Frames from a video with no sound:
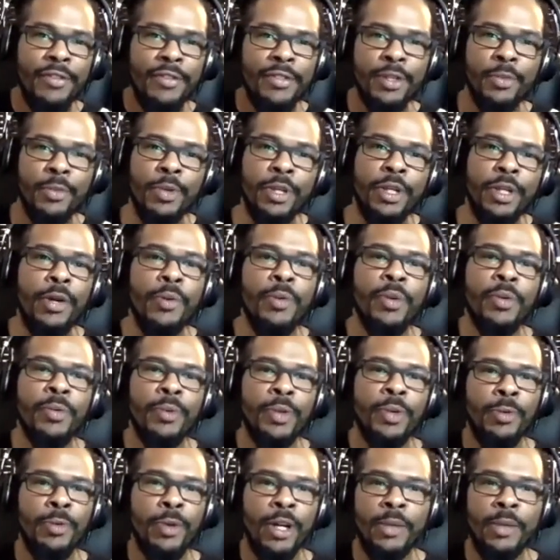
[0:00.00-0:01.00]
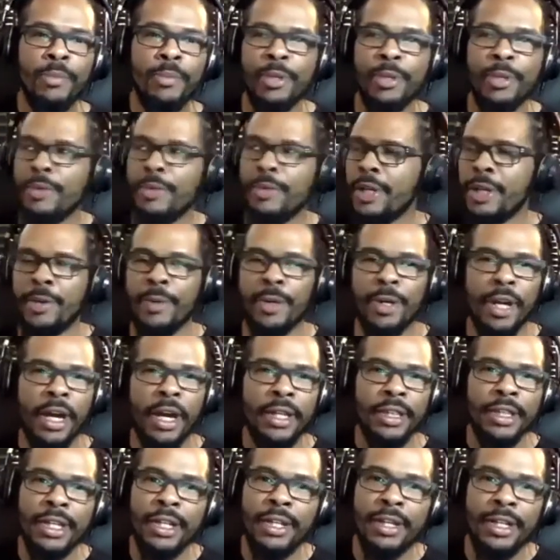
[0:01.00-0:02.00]
So we know where we want to be and we know we're
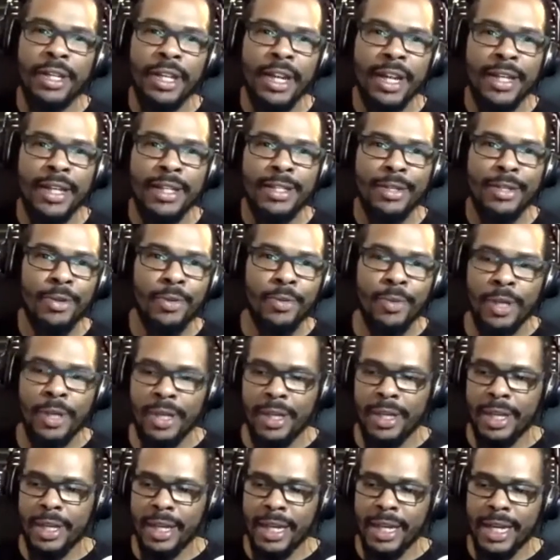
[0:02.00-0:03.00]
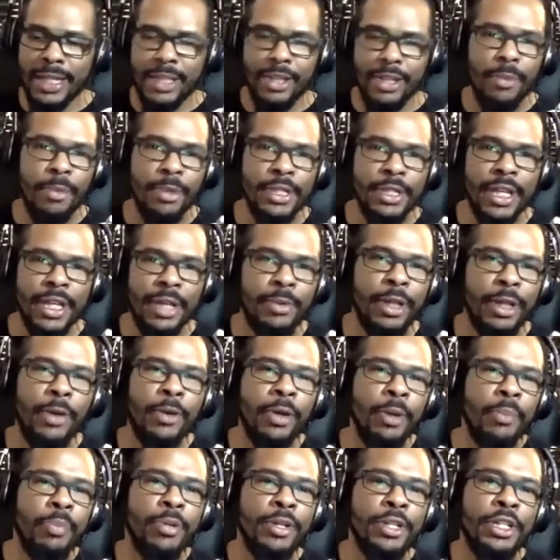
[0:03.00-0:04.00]
not there yet. So we mm-hmm. it's almost like we don't
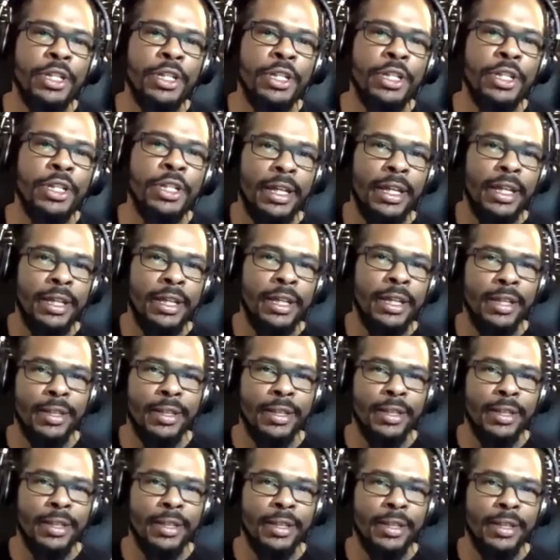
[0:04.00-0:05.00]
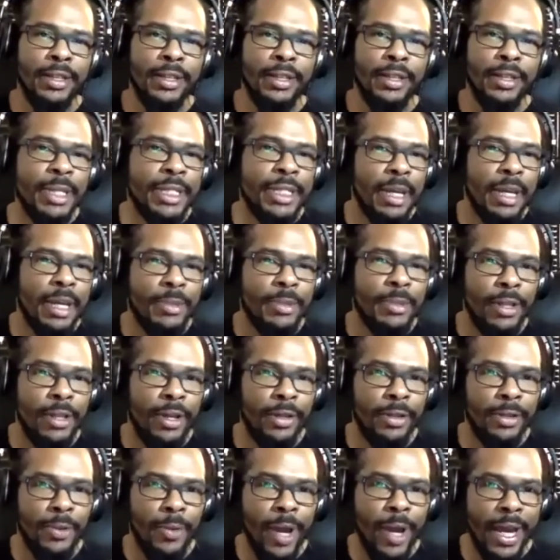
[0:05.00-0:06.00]
appreciate the little baby steps along
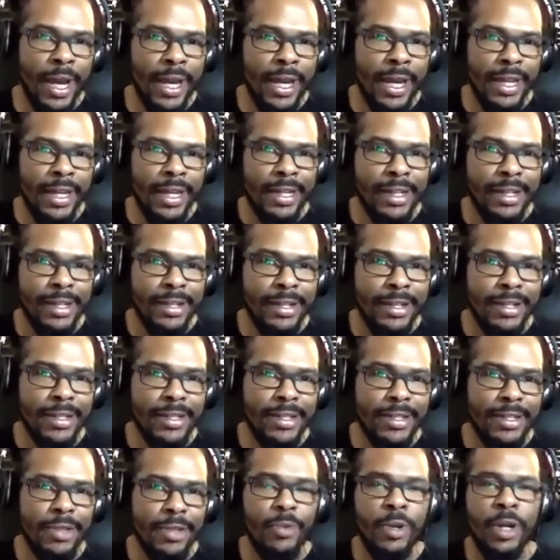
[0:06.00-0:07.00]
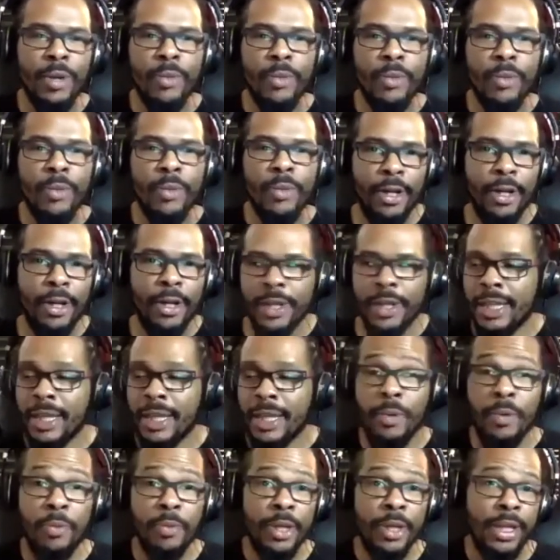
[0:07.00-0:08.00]
the way yeah. to where we're going. And then
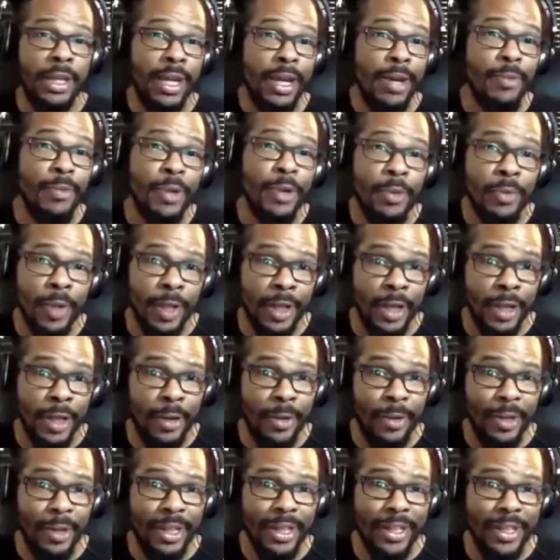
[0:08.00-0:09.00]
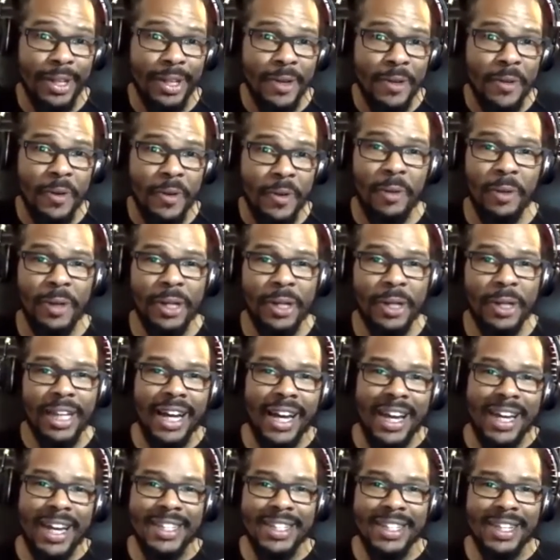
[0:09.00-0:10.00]
when we get where we're going, we
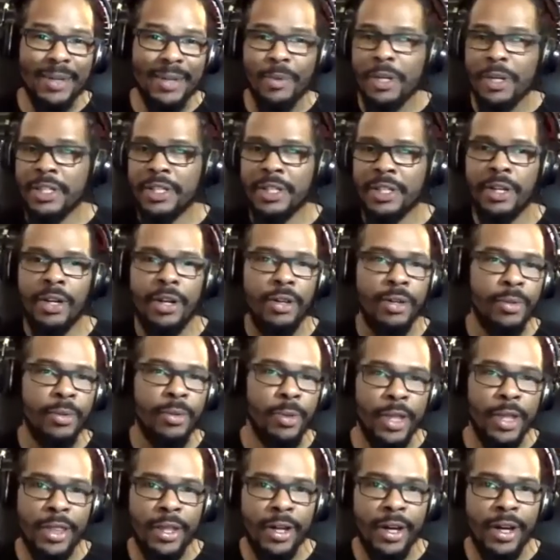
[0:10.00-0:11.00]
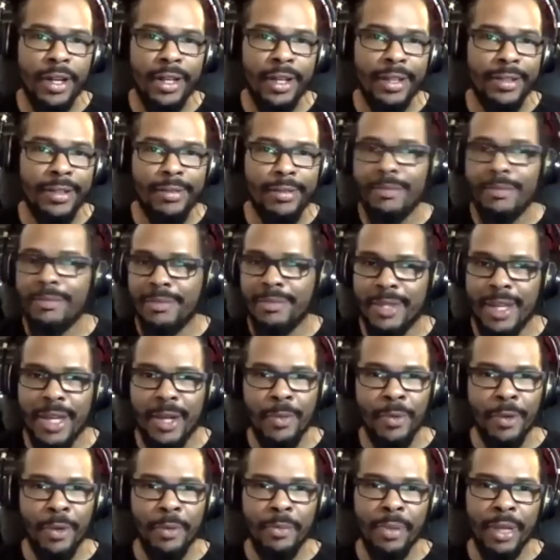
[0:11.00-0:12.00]
realize that it wasn't all we thought it
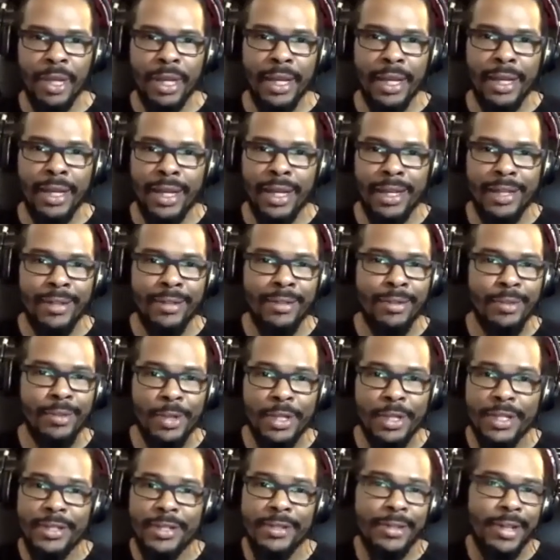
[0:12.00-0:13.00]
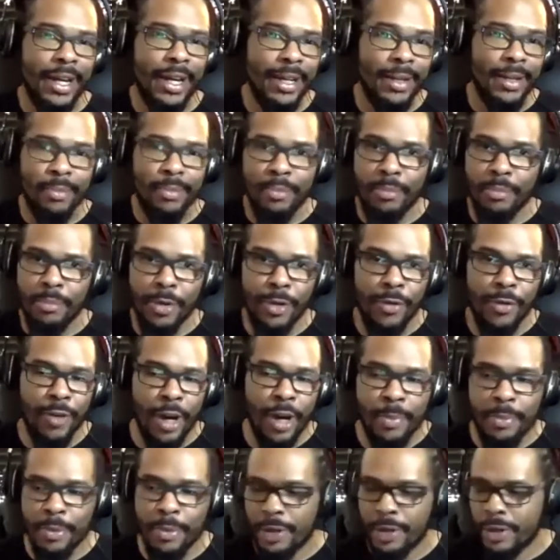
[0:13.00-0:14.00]
would be, and we yeah. still got to move
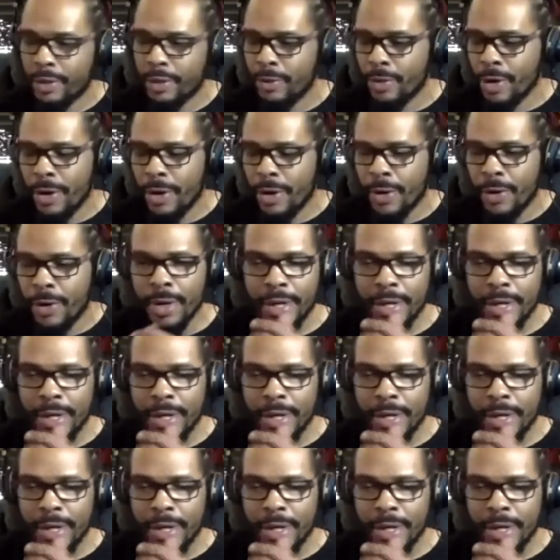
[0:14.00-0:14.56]
up or grow.